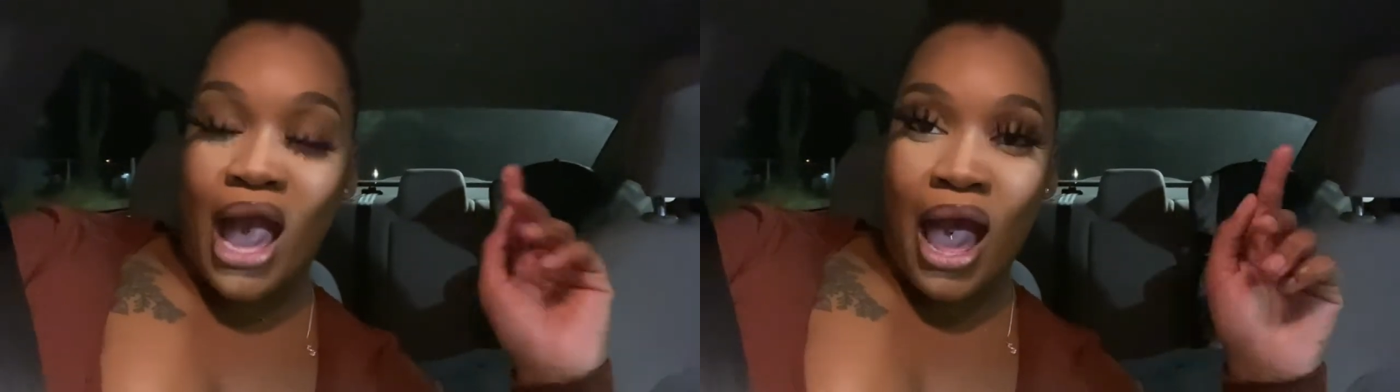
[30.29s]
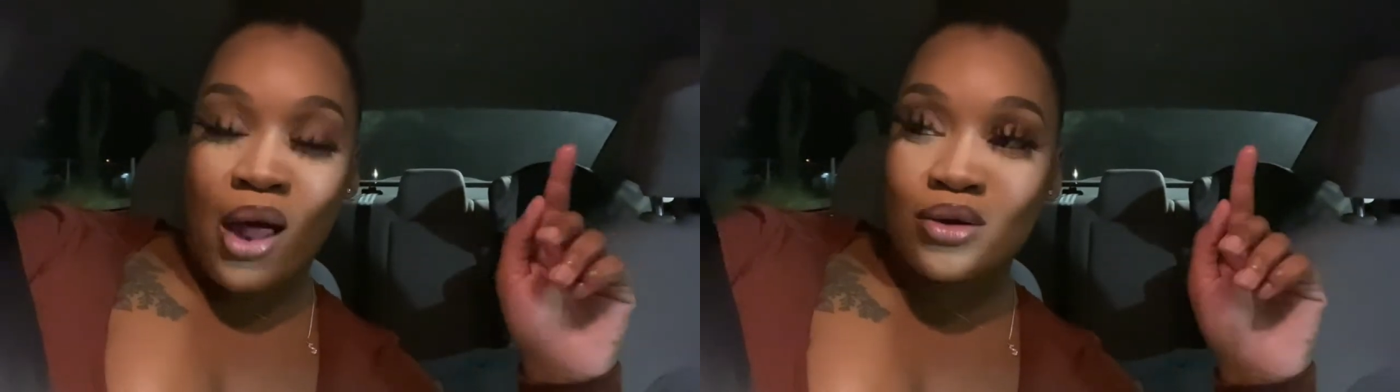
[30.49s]

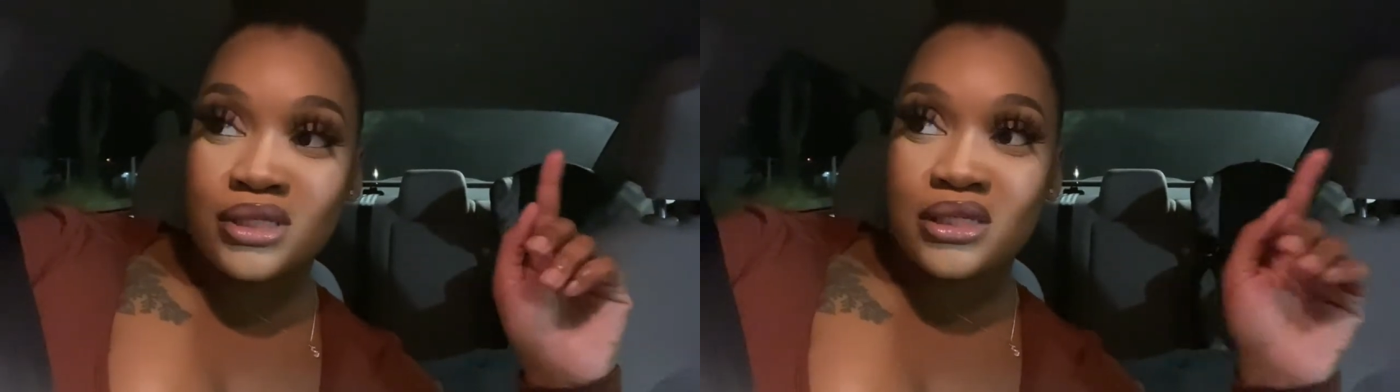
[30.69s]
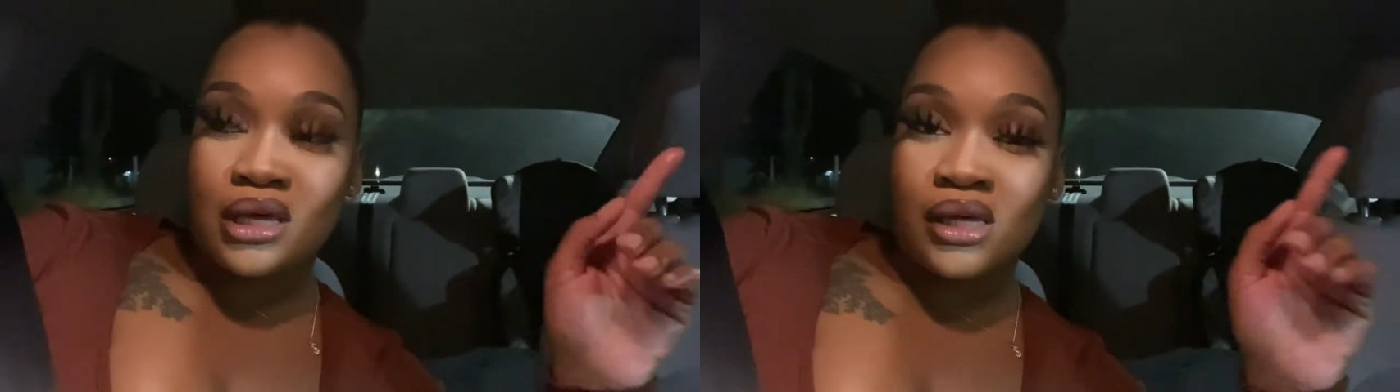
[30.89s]
out
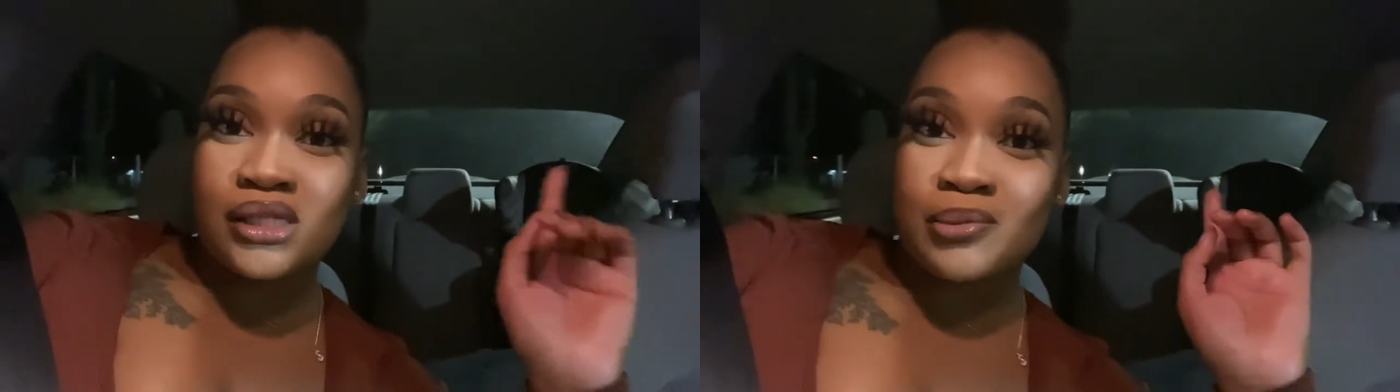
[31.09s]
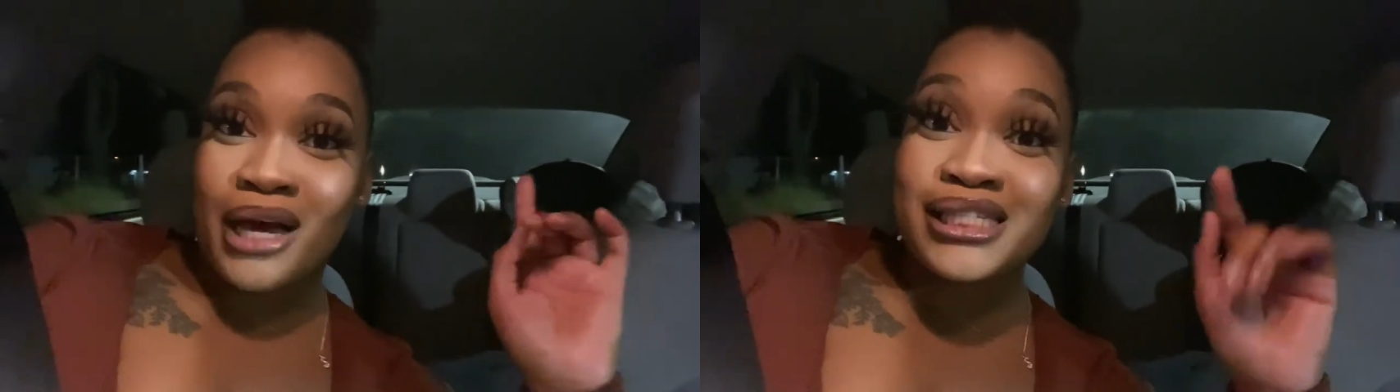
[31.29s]
since
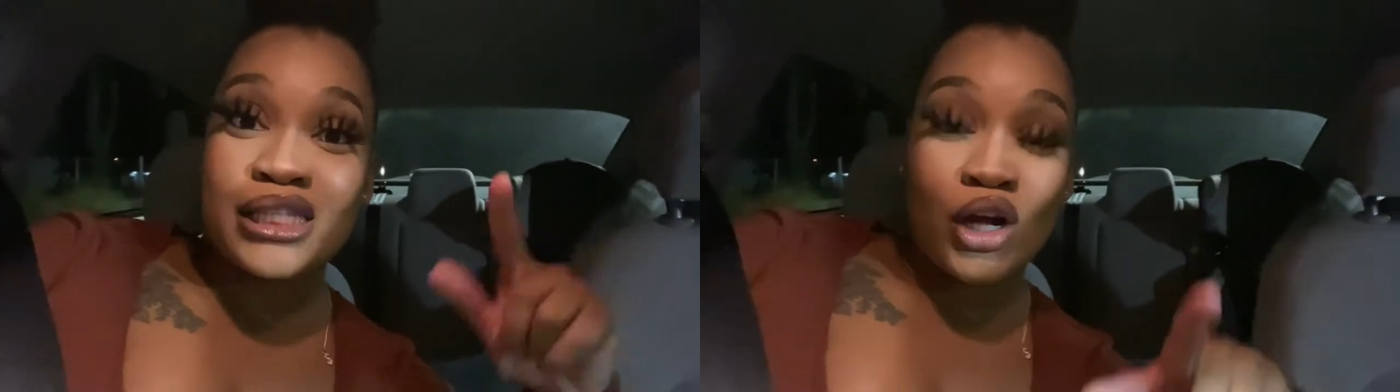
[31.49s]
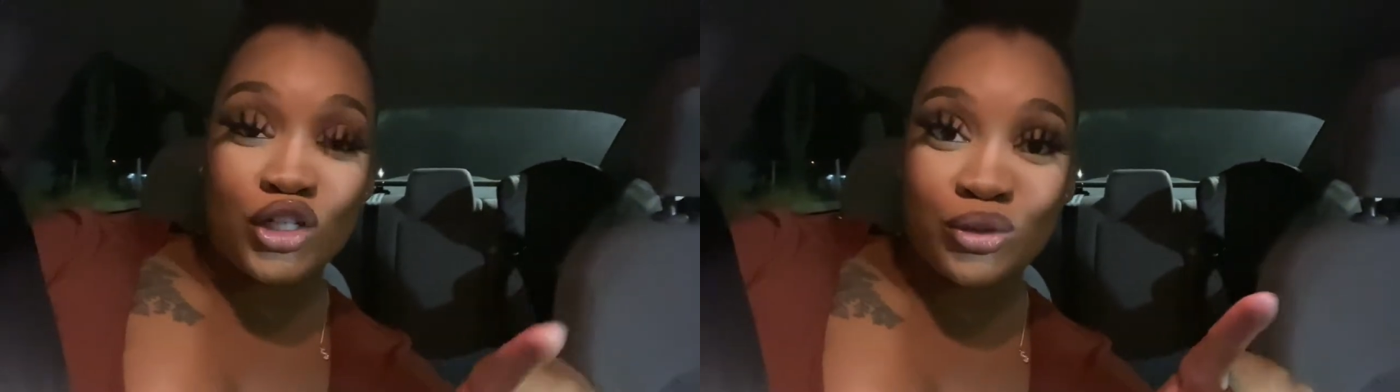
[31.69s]
my
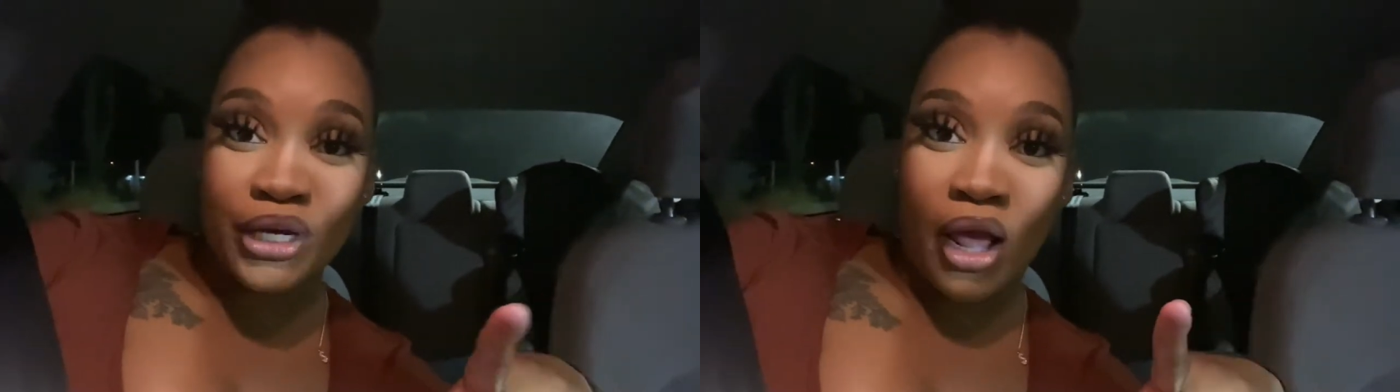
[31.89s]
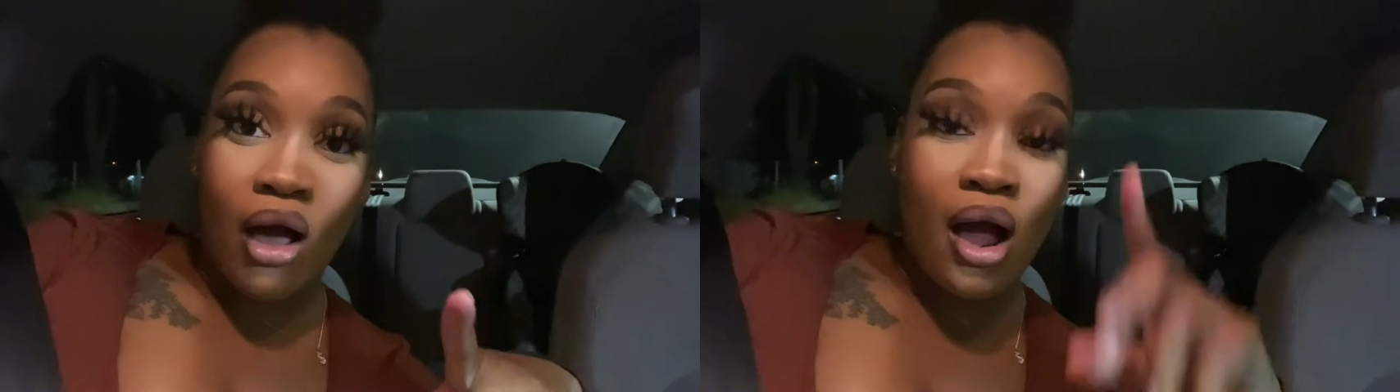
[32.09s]
surgery,
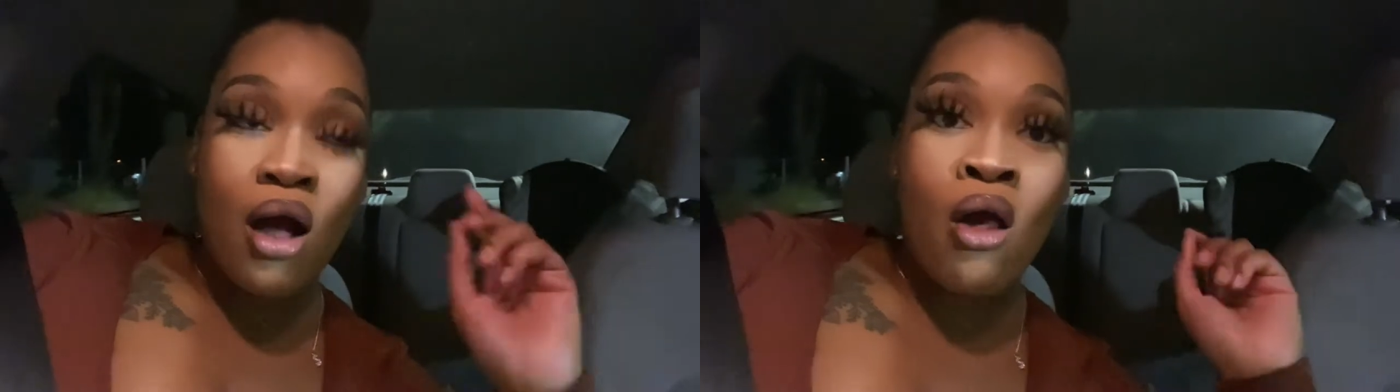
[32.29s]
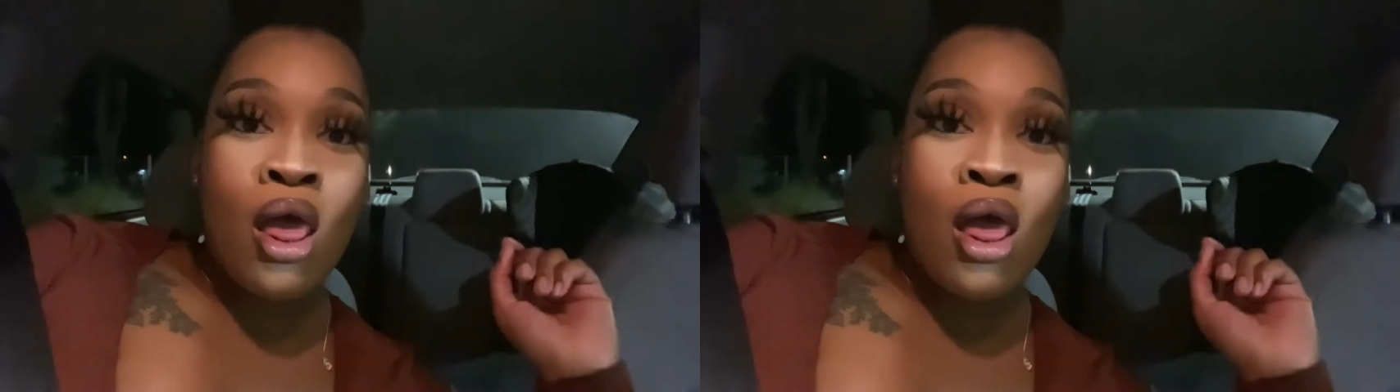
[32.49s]
y'all.